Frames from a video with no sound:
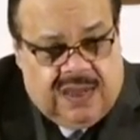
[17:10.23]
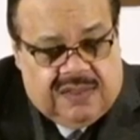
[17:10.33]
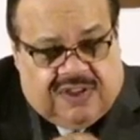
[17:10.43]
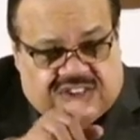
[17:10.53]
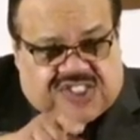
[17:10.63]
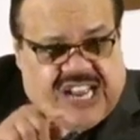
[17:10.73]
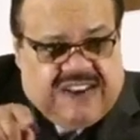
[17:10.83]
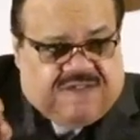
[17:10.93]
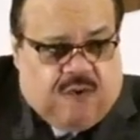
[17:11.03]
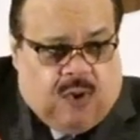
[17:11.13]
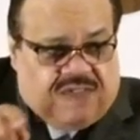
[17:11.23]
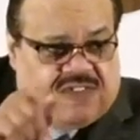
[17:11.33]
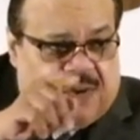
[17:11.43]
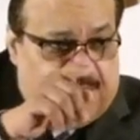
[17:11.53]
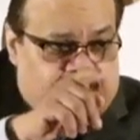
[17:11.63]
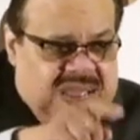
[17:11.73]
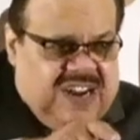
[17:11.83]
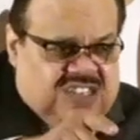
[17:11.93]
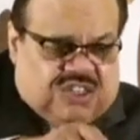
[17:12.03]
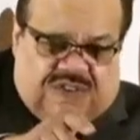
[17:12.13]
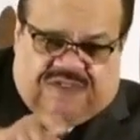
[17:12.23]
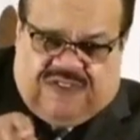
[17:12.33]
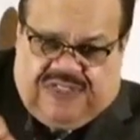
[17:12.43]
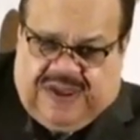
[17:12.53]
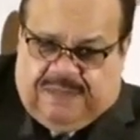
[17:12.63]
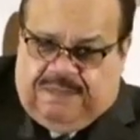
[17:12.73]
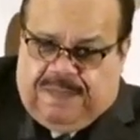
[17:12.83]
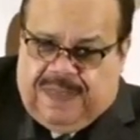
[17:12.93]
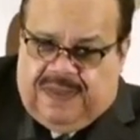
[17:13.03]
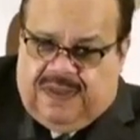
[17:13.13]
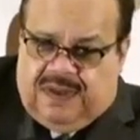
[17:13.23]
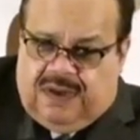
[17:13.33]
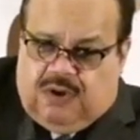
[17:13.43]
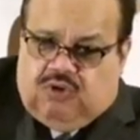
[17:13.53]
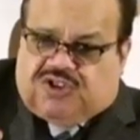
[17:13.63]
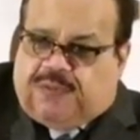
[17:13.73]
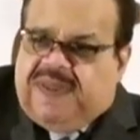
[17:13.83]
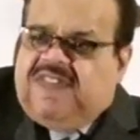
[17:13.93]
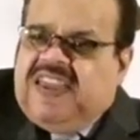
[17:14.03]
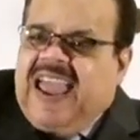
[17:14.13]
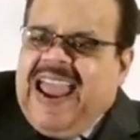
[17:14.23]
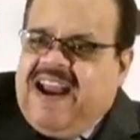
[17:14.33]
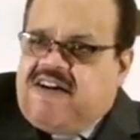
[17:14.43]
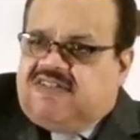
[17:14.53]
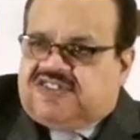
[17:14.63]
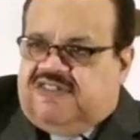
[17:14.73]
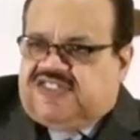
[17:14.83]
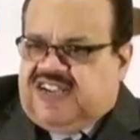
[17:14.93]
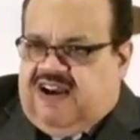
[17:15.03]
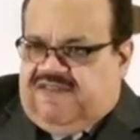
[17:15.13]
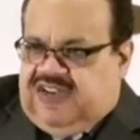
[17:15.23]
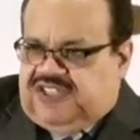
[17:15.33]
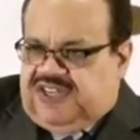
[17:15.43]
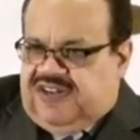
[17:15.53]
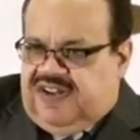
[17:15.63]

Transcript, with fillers: They're sent forth to minister for them who shall be the heirs of salvation.